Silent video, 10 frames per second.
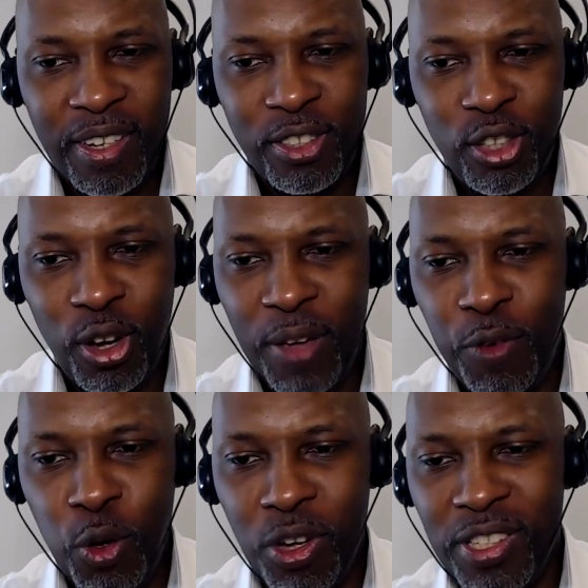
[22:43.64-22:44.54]
So if
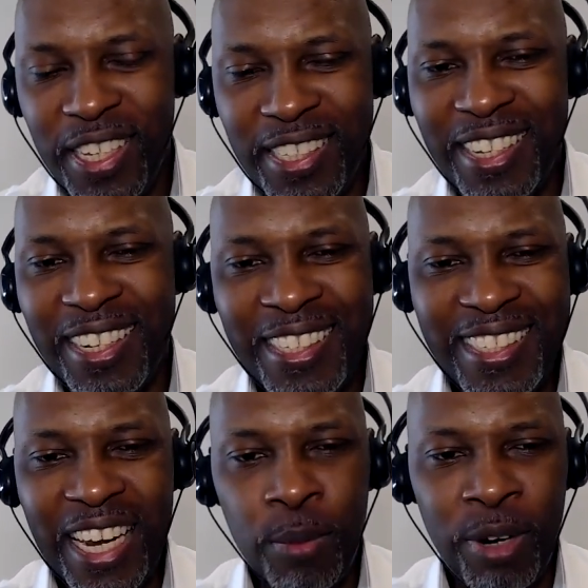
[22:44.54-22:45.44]
you consistently
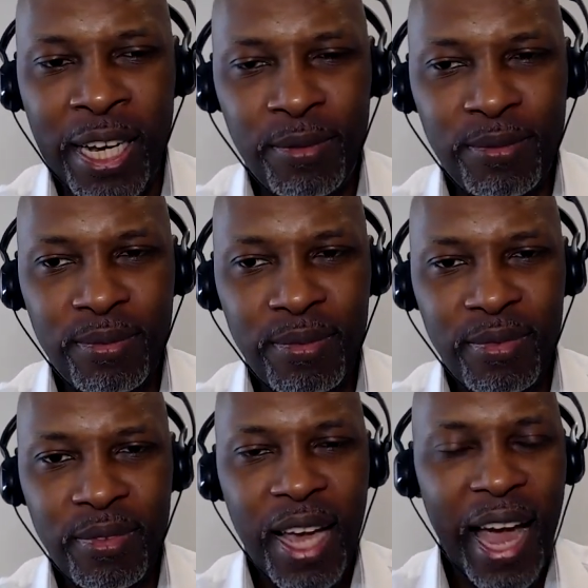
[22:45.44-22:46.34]
celebrate
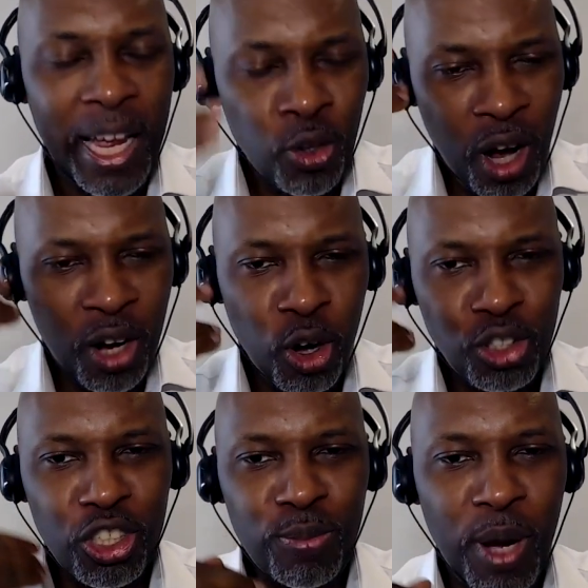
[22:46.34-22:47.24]
and your
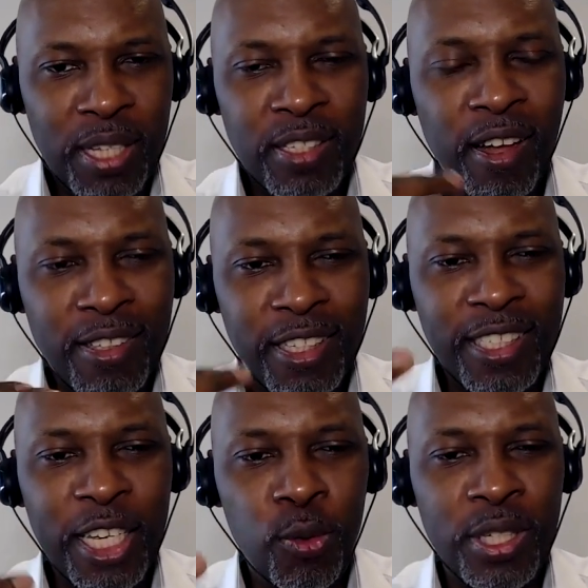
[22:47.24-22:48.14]
unconscious mind starts to see
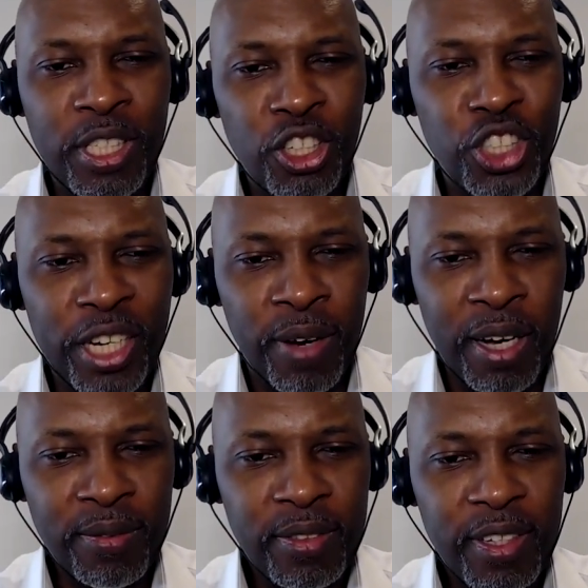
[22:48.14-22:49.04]
you as an achiever,
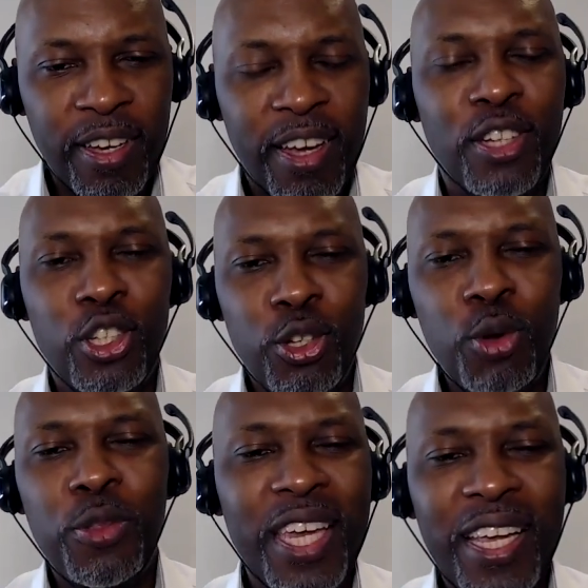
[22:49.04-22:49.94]
do you
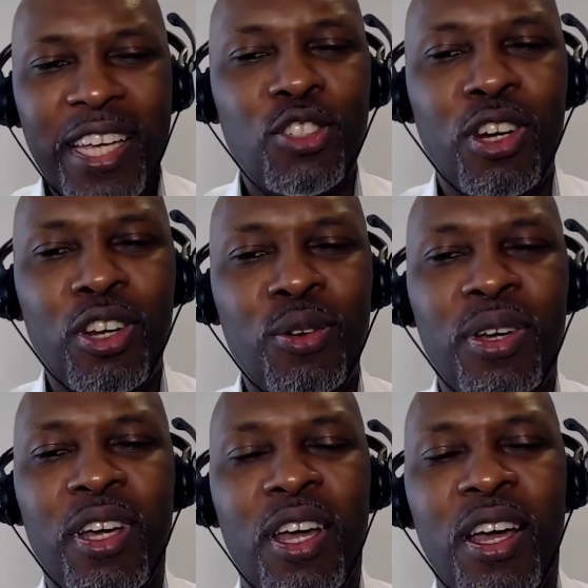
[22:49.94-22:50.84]
think it's going to
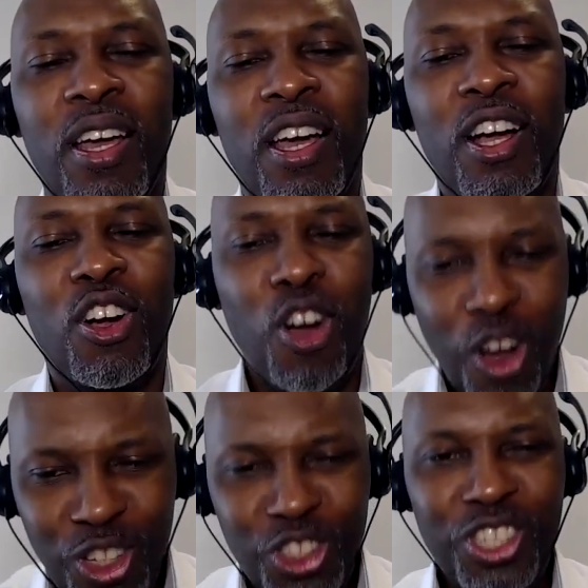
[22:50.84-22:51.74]

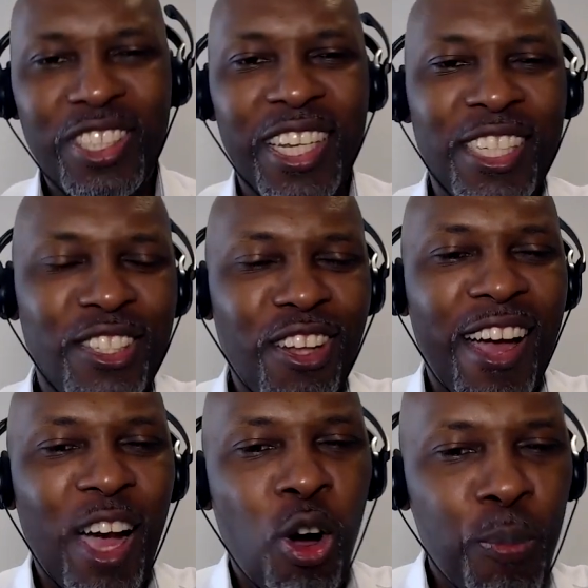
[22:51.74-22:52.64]
consciously start
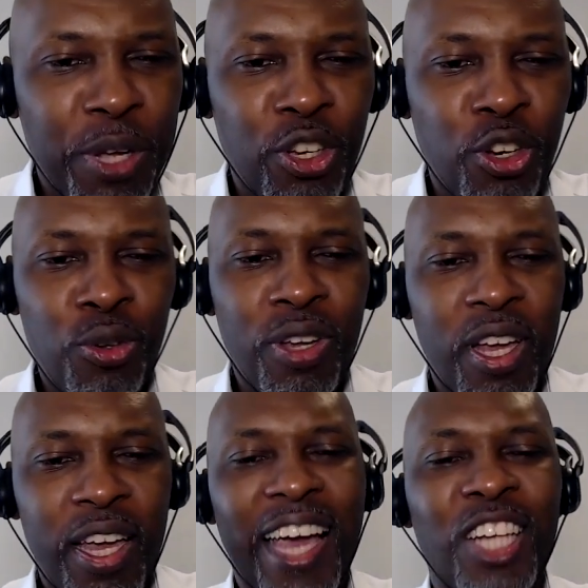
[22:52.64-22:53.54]
helping you
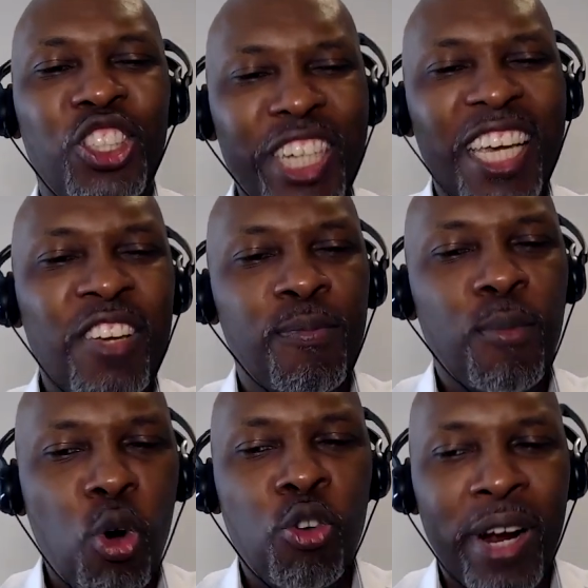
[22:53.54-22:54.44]
achieve
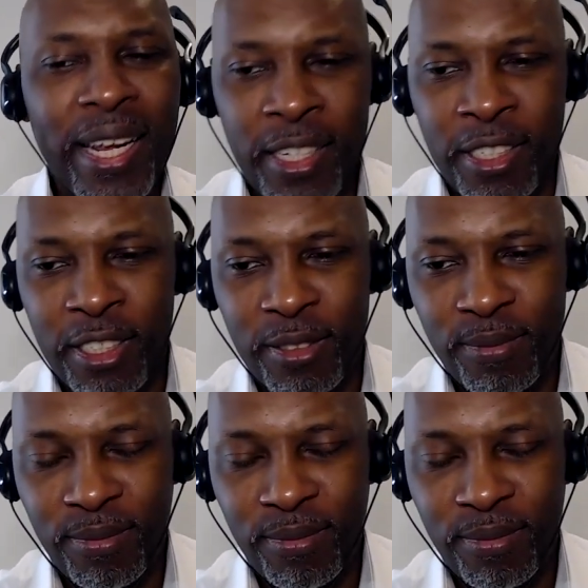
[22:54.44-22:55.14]
more greatness?